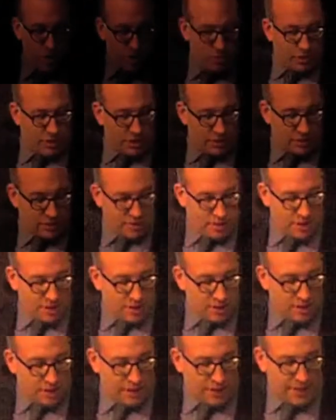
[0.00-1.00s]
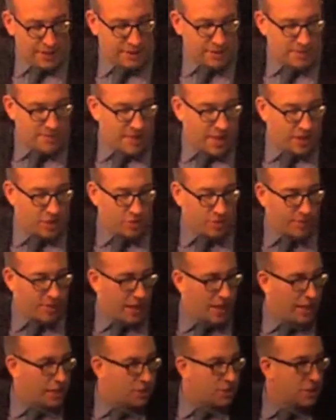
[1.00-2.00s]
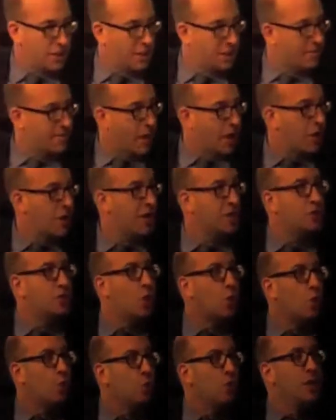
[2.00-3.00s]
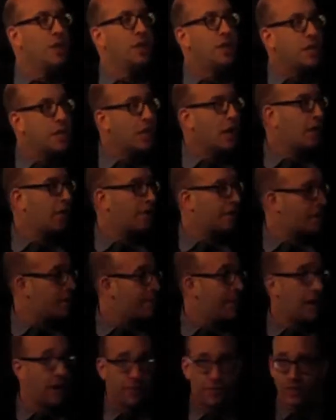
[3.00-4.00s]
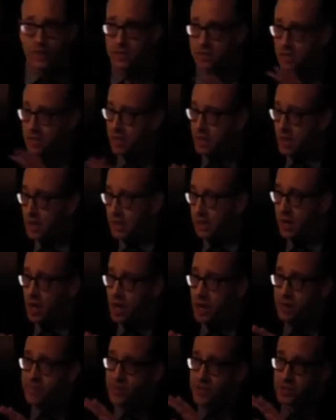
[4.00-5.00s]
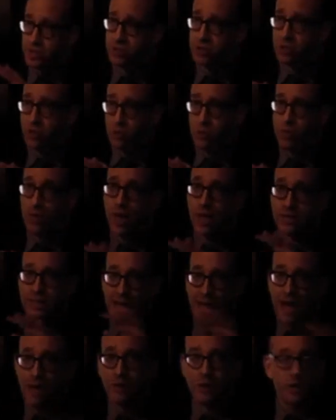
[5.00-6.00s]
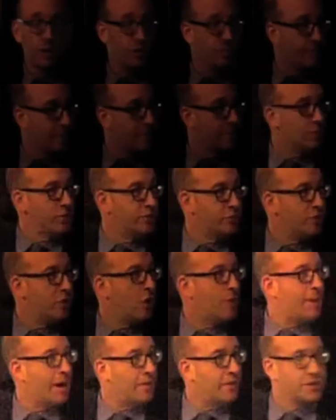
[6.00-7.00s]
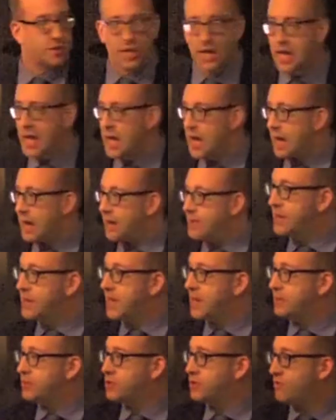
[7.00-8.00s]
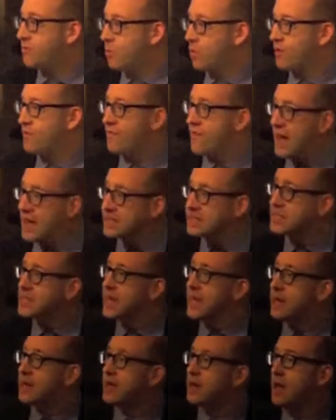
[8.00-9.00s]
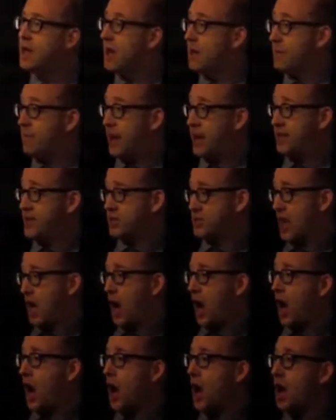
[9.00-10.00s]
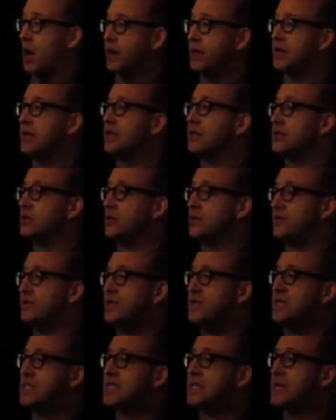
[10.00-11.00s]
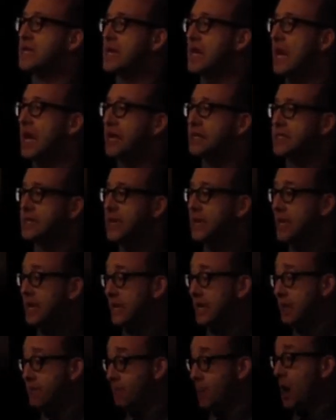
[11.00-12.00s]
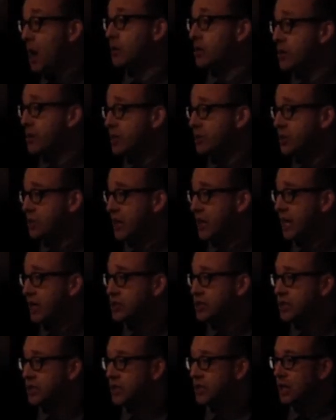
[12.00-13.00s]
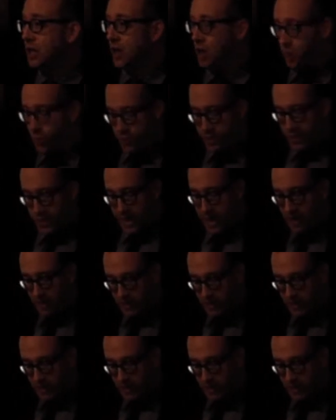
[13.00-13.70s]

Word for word: you know, these uh, gets a major PhD in the modern age you know really nothing about this. And economists, you don't realize how little people do know about this. And I became sort of more fascinated by this odd sort of disconnect in modern education with